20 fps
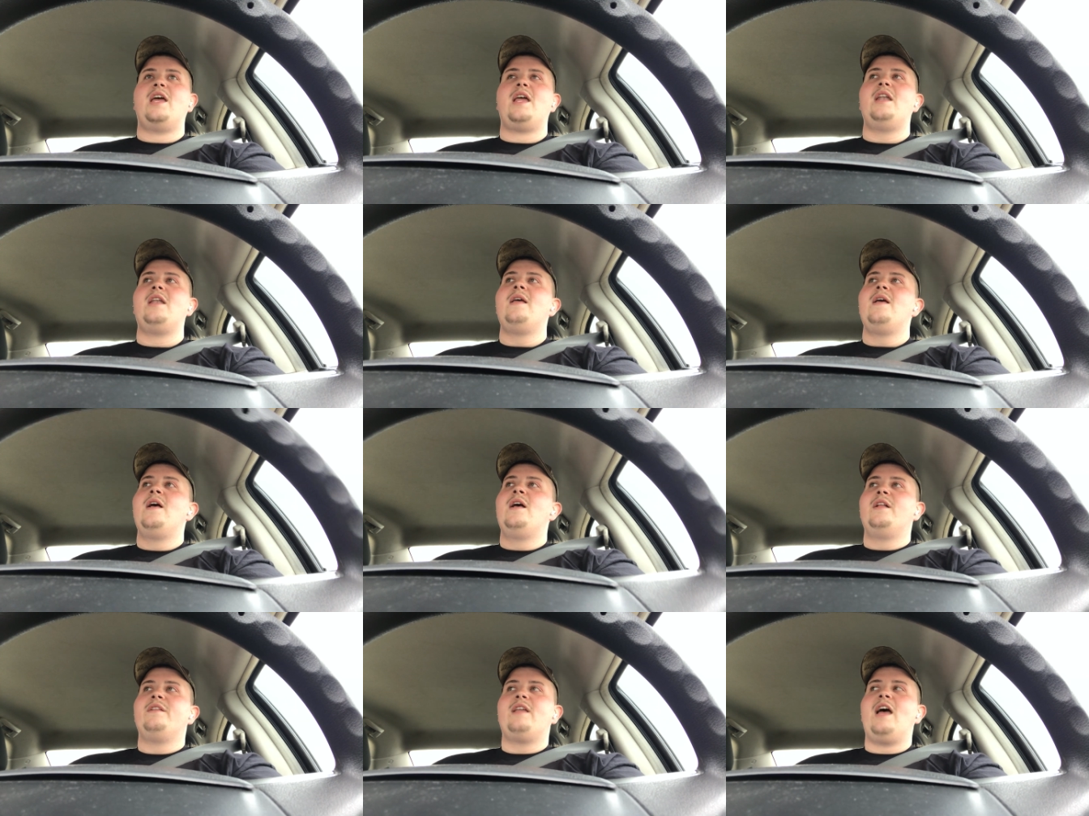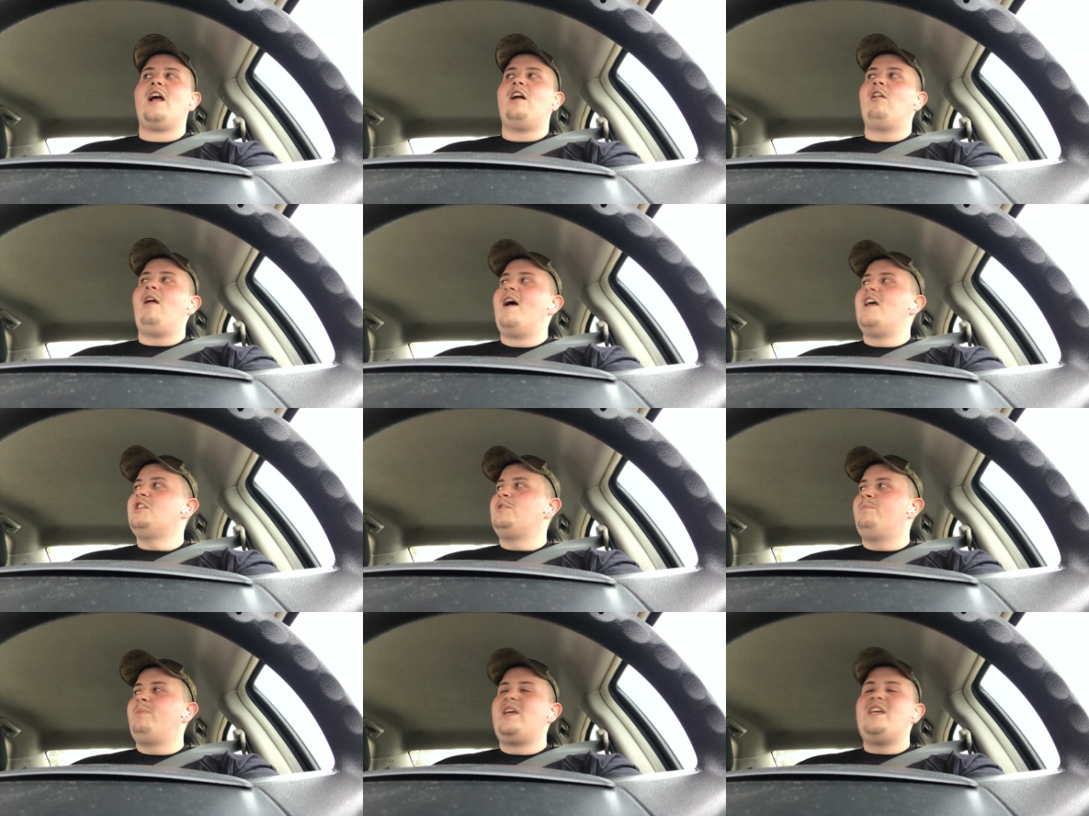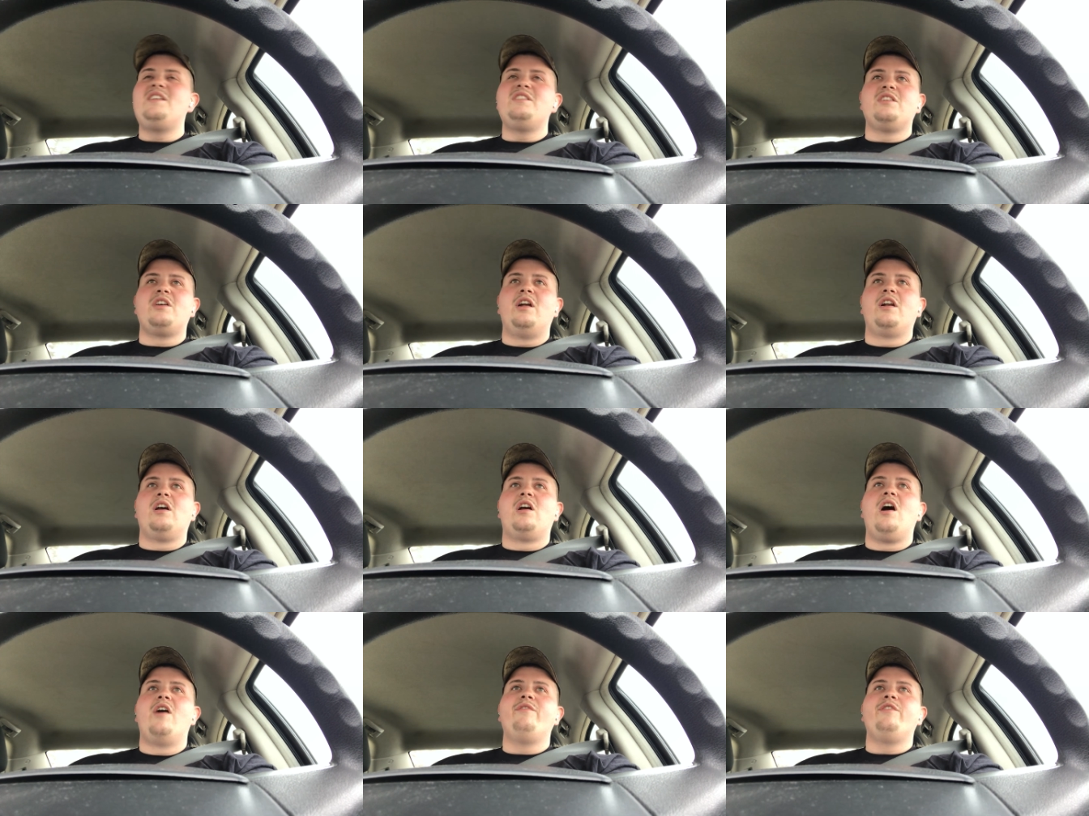And that Class B is
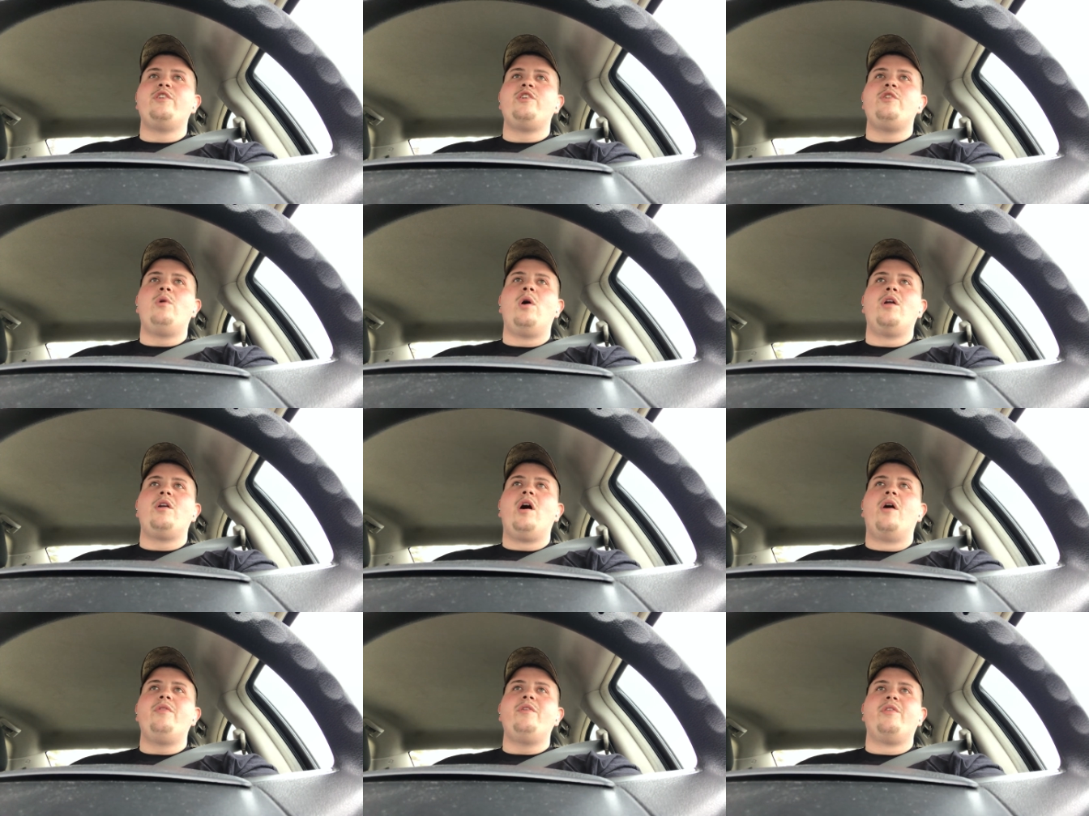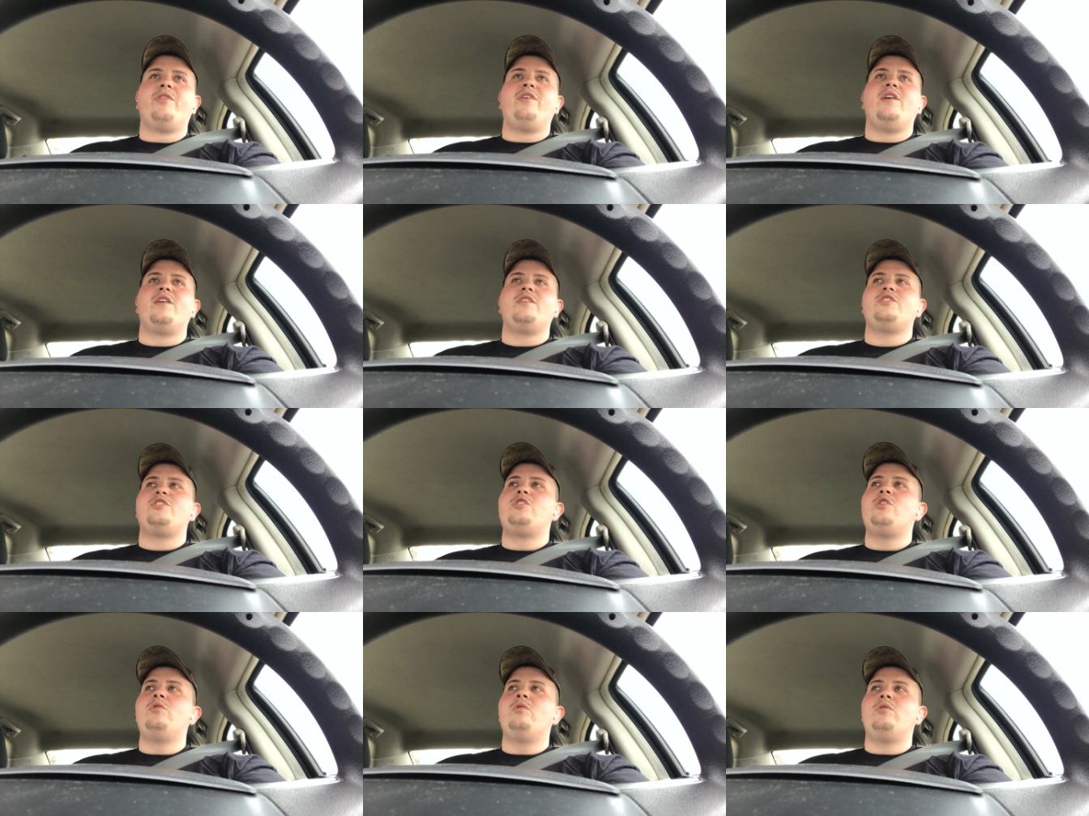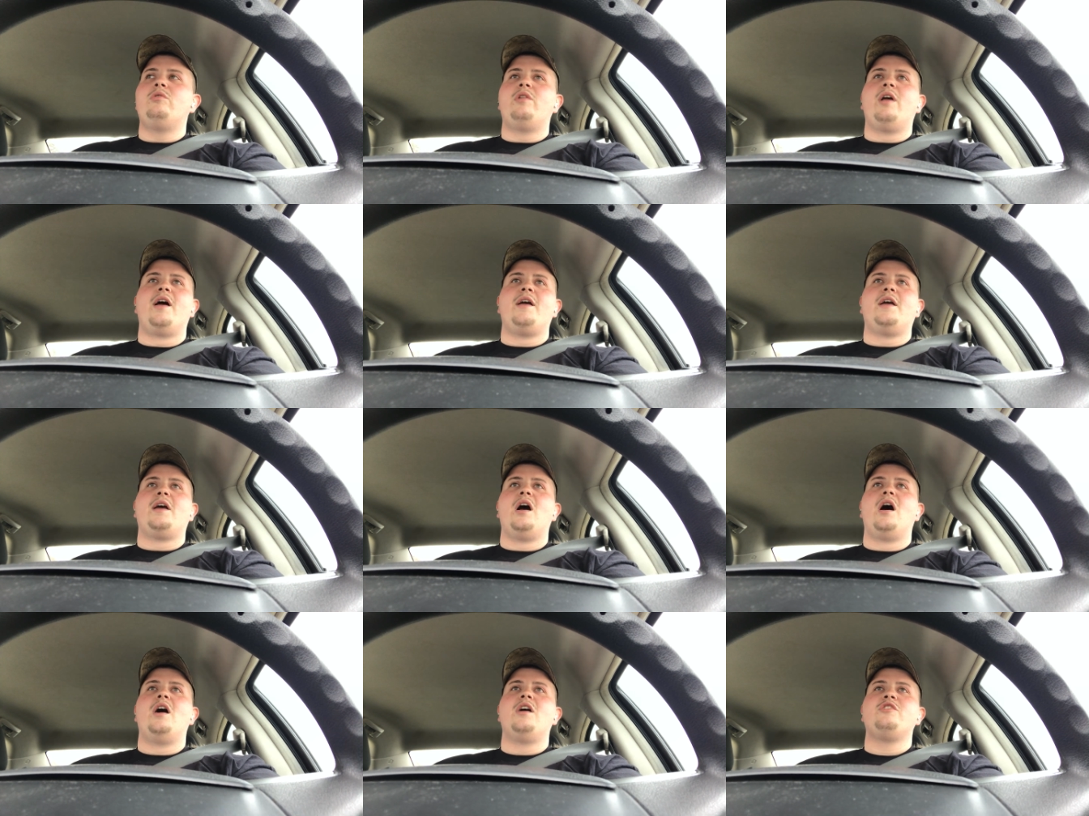going to cover you on other things too,
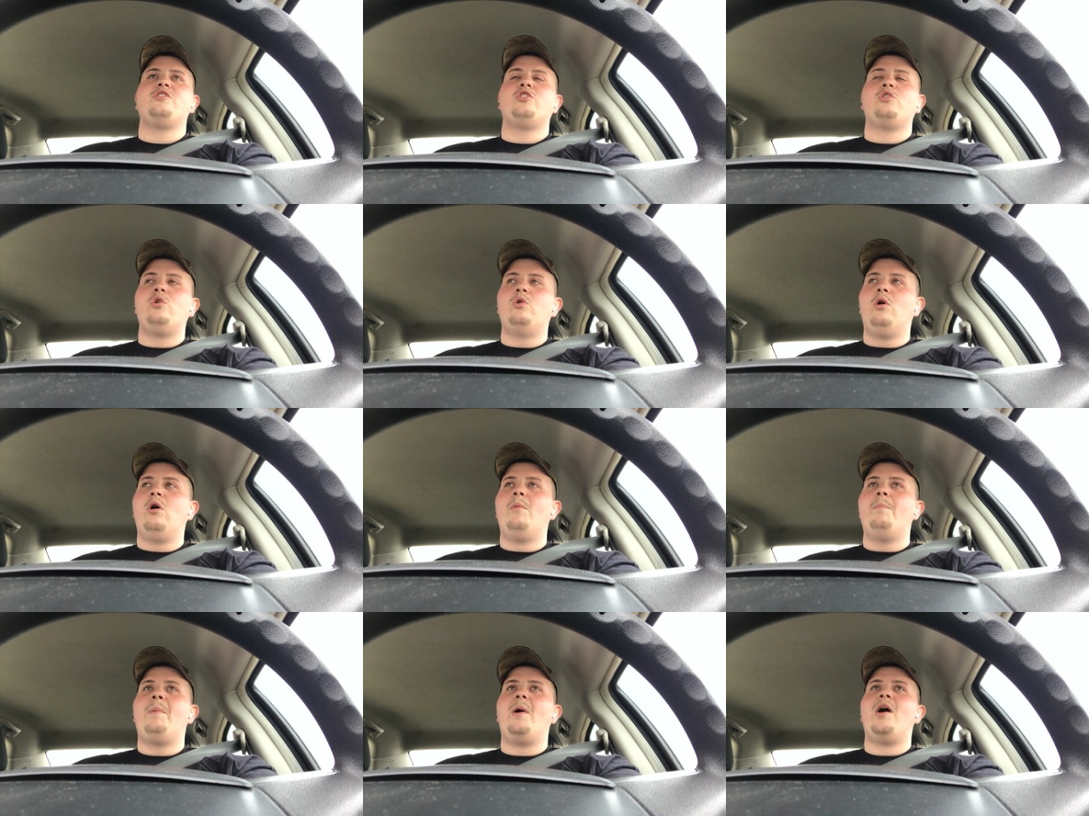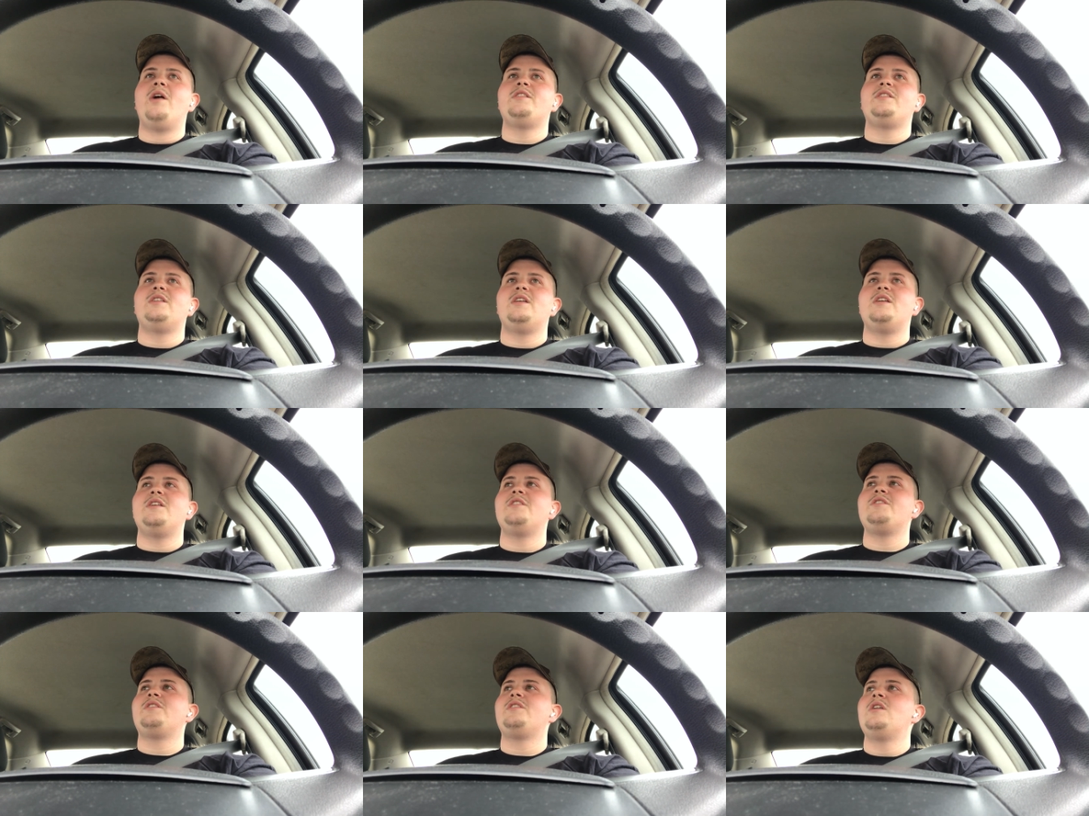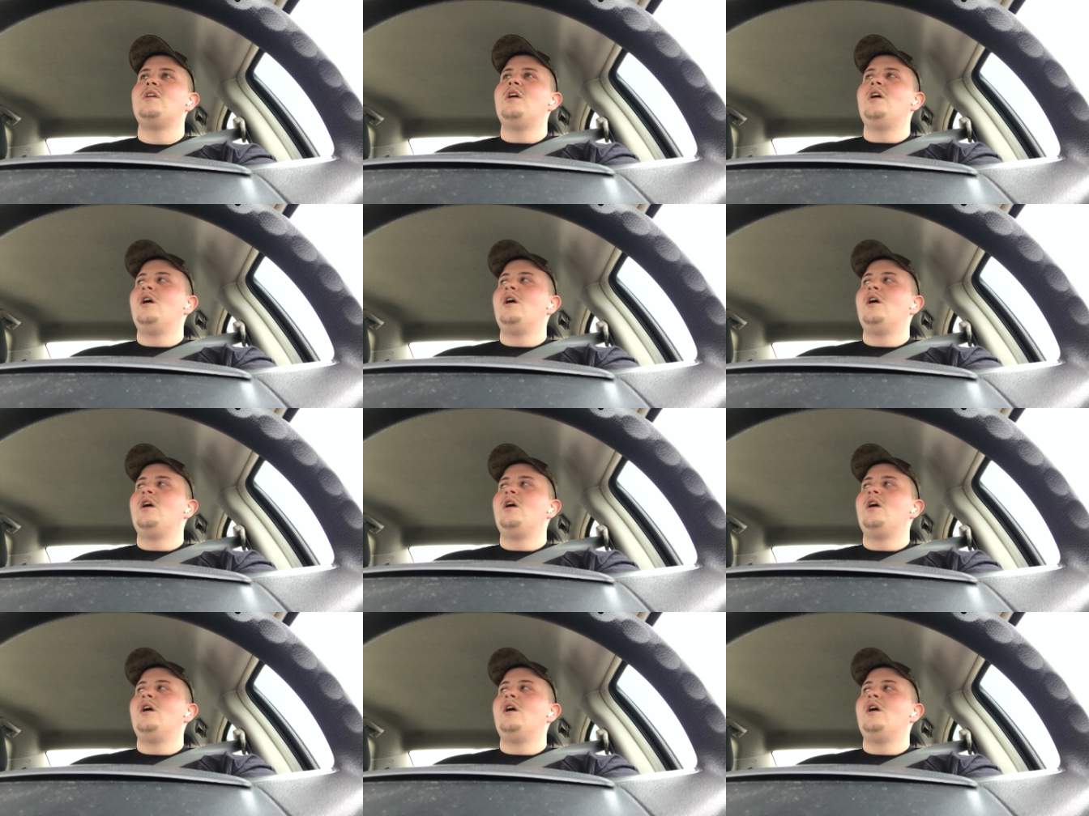like school buses,